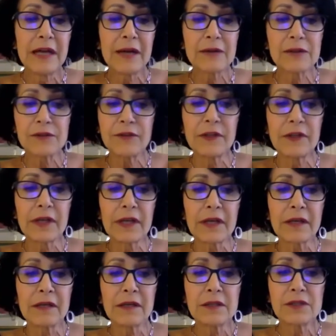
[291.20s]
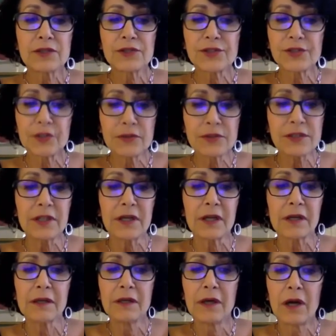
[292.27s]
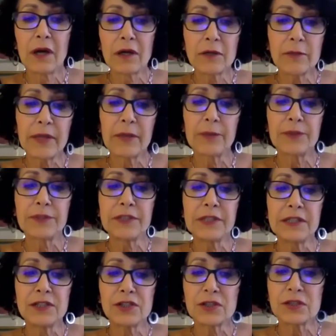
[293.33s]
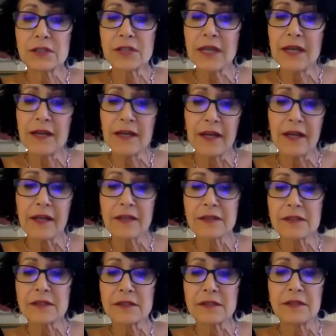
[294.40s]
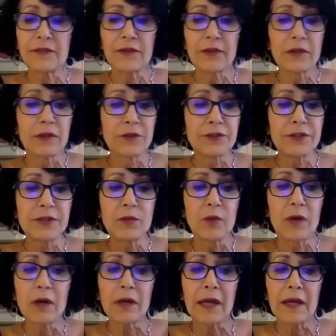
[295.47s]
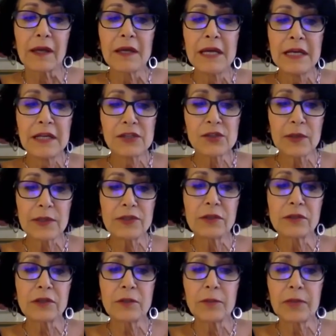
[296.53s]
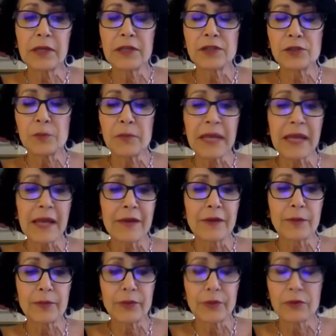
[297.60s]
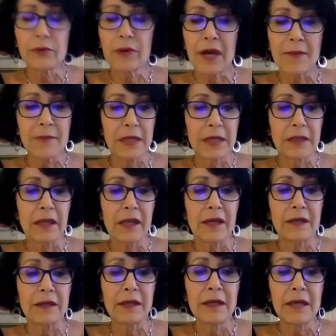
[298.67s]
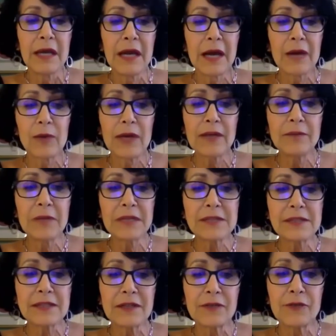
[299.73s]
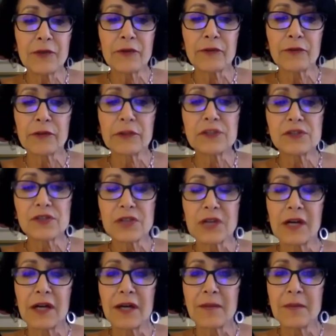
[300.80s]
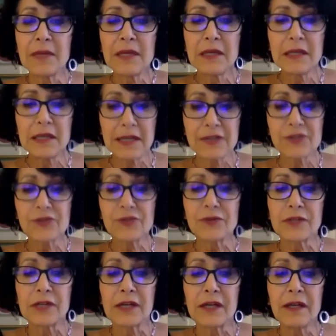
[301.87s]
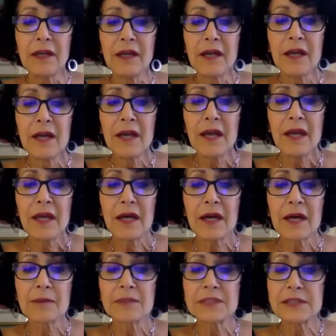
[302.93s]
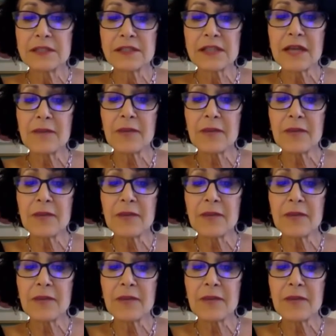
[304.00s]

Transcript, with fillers: I was feeling so sick, heart palpitations, headaches, difficulty walking. So I took the plunge and began the program again. I weighed myself for the first time yesterday since I